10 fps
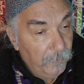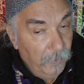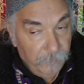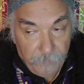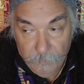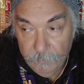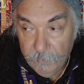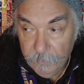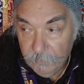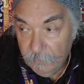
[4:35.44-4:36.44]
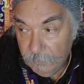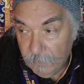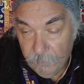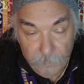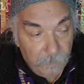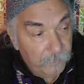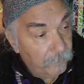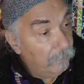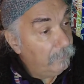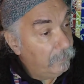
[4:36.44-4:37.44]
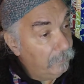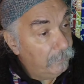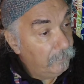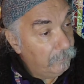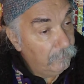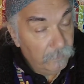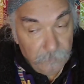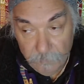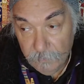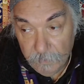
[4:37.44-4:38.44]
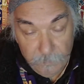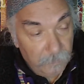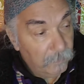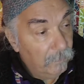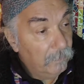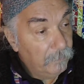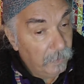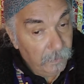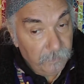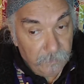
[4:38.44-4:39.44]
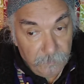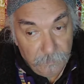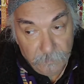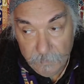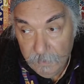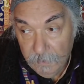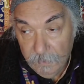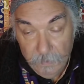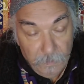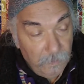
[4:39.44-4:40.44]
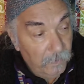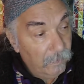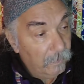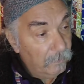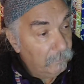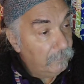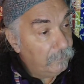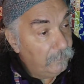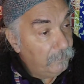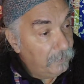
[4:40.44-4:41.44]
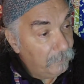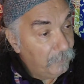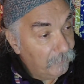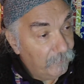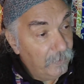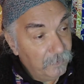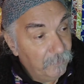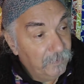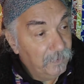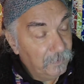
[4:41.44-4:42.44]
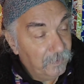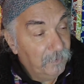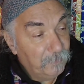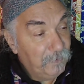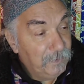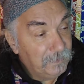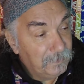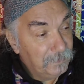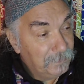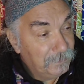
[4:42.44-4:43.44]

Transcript: And so when you, you come around certain teachers, gurus, or whatever you want to call them, guides, you know, uh, what you need to be afraid of is the intense peace.